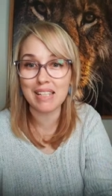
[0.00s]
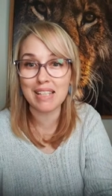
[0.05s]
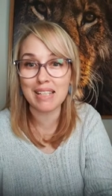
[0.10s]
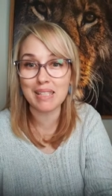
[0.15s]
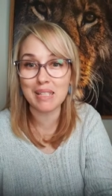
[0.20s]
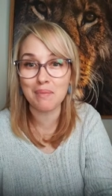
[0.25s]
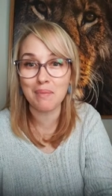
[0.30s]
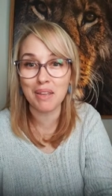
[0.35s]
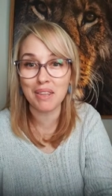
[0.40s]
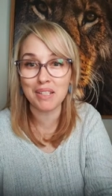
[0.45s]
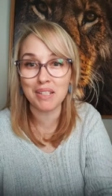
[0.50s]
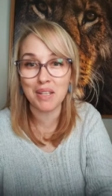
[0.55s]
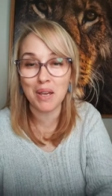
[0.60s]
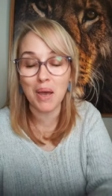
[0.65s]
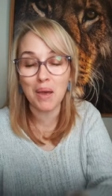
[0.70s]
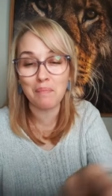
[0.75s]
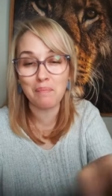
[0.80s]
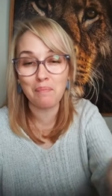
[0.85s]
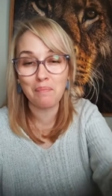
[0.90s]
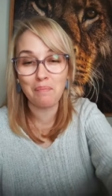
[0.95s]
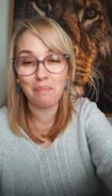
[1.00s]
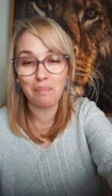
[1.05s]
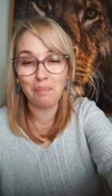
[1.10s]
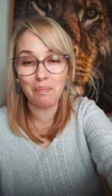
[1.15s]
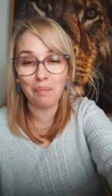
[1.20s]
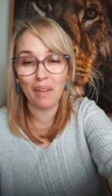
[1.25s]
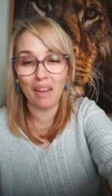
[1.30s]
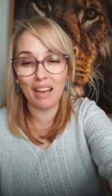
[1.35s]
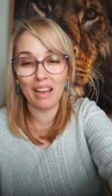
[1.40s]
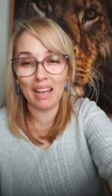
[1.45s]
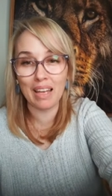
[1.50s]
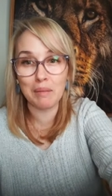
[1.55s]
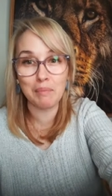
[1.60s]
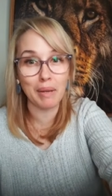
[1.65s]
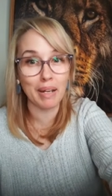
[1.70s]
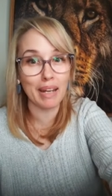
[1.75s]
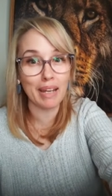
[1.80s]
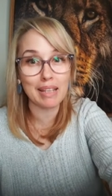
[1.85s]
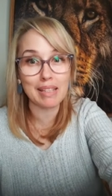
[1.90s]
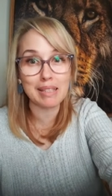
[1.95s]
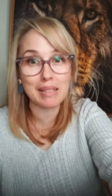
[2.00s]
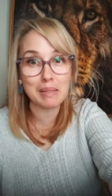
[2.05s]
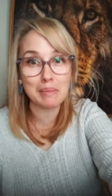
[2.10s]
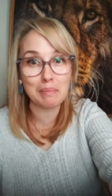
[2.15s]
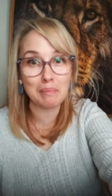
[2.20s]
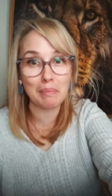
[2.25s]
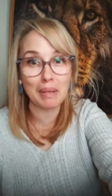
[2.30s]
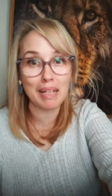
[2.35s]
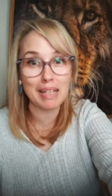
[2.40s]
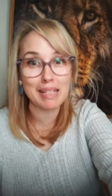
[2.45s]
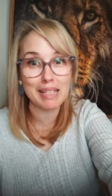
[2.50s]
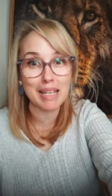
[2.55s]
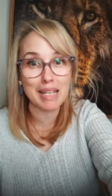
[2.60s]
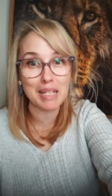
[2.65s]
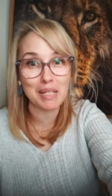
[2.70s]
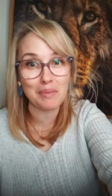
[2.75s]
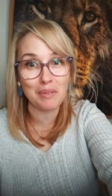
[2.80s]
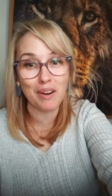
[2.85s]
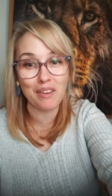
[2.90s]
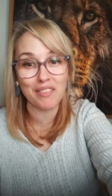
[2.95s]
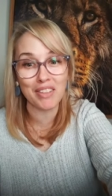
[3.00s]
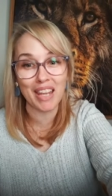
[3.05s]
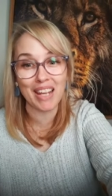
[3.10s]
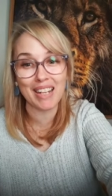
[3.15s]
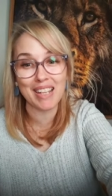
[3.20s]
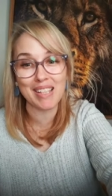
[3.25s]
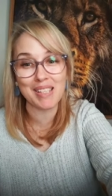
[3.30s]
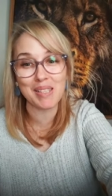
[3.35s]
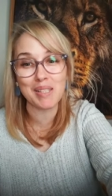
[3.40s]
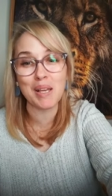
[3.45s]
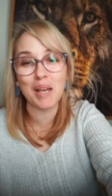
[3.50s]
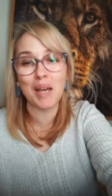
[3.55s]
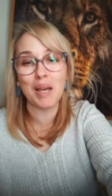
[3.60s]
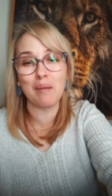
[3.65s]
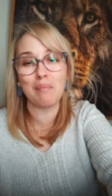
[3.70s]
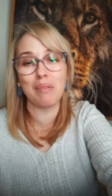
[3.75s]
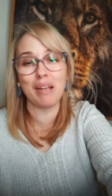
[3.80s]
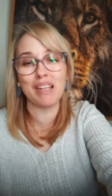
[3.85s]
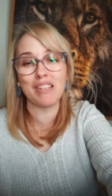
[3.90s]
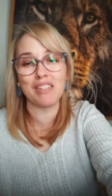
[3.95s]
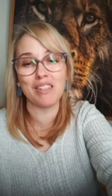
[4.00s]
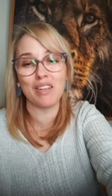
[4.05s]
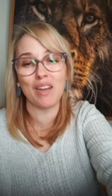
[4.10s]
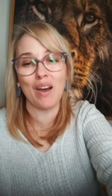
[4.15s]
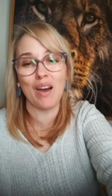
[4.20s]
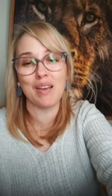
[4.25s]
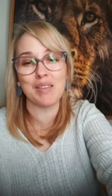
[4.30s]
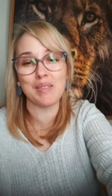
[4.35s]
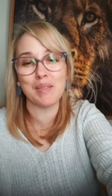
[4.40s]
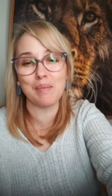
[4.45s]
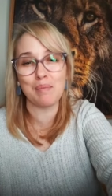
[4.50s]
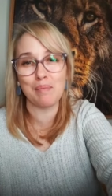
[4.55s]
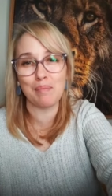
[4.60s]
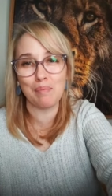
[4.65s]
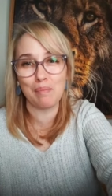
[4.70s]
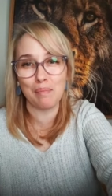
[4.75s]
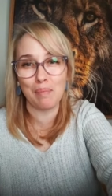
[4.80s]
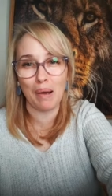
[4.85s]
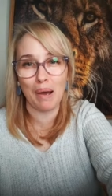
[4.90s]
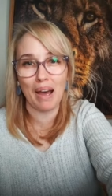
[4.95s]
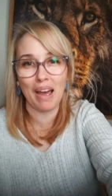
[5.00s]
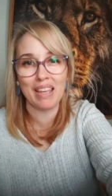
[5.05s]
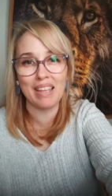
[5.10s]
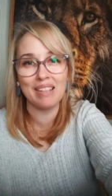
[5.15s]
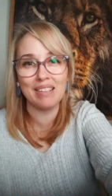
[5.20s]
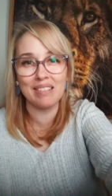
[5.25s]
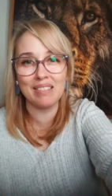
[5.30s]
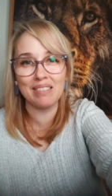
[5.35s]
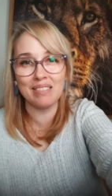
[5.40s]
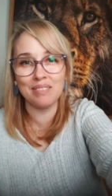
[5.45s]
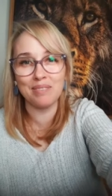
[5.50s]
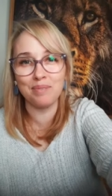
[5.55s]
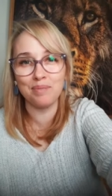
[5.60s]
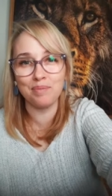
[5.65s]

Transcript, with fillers: I'll see you some other time in my next mini teach, wherever that is. Bless you guys. Bye.